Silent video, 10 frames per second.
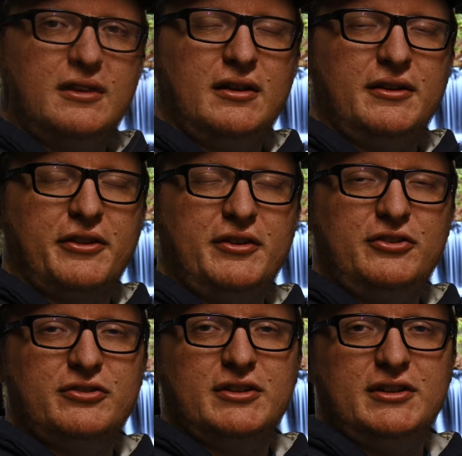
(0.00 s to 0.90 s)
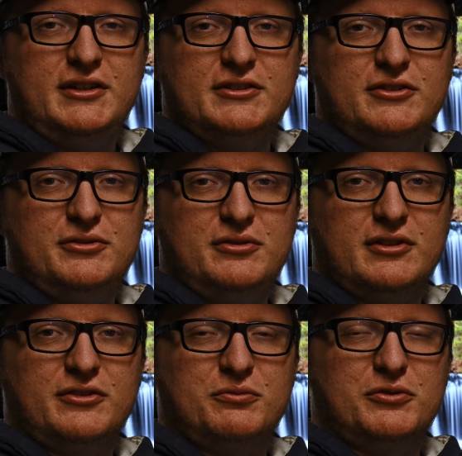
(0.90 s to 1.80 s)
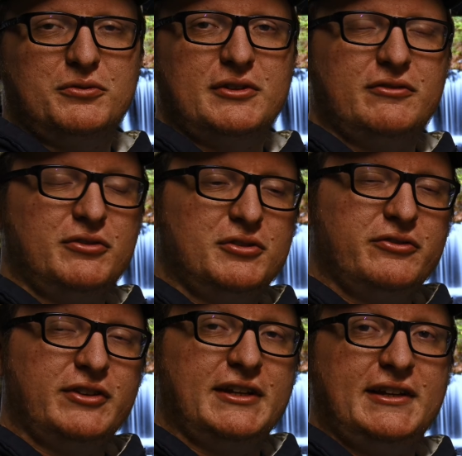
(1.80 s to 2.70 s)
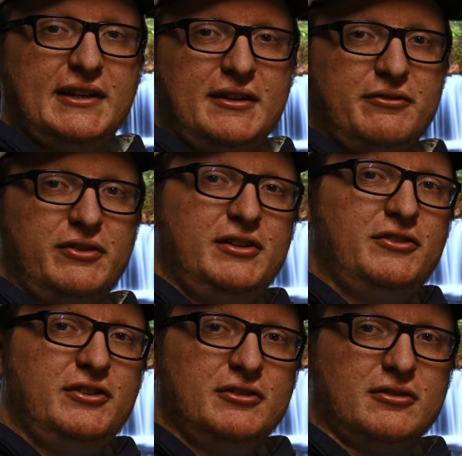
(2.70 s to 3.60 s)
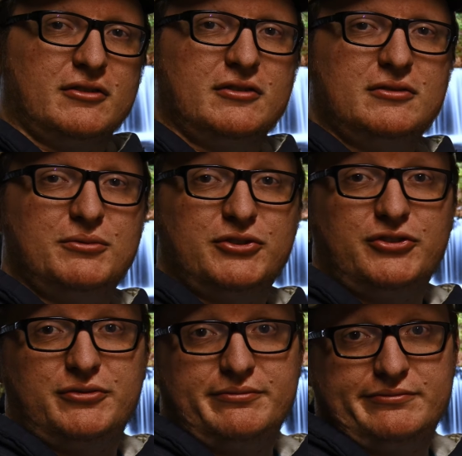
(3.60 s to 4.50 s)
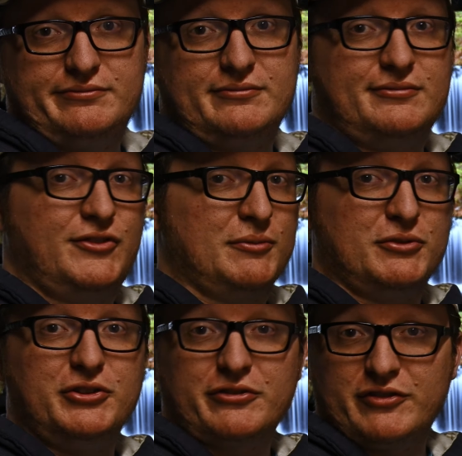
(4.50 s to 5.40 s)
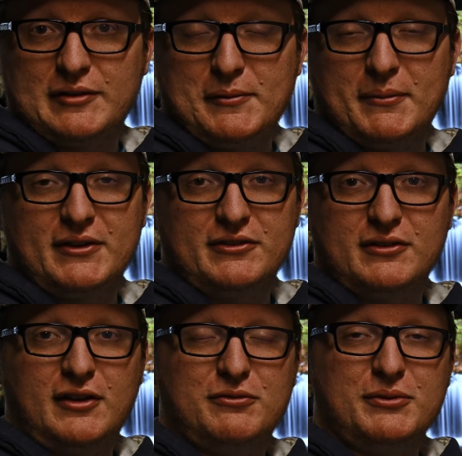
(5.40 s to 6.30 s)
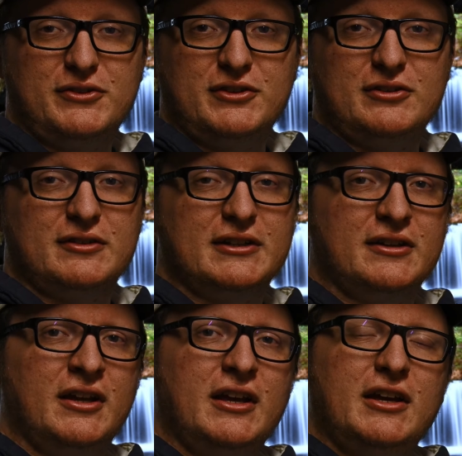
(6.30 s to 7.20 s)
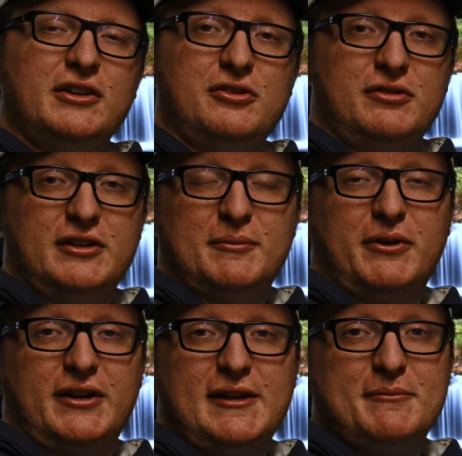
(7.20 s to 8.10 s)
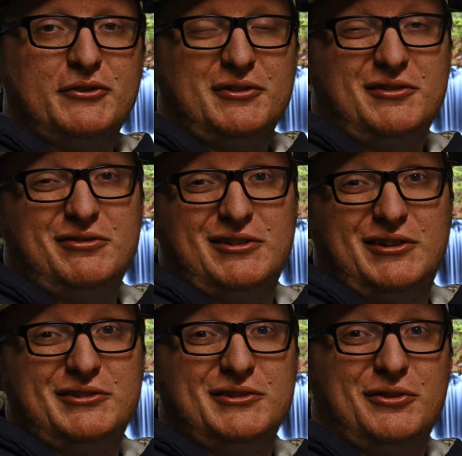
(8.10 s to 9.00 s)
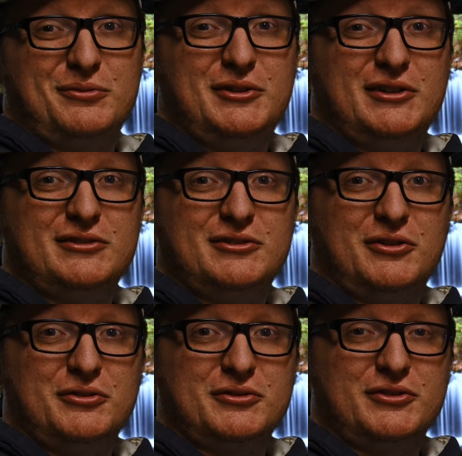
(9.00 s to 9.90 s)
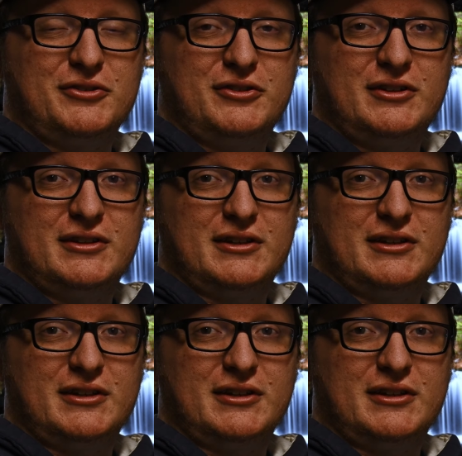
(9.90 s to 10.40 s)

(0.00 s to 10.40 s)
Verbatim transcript: And the things you're going to need to do this will involve getting a VCR, which someone in your family might still have one sitting around. You can get them on Amazon for 100 to $300.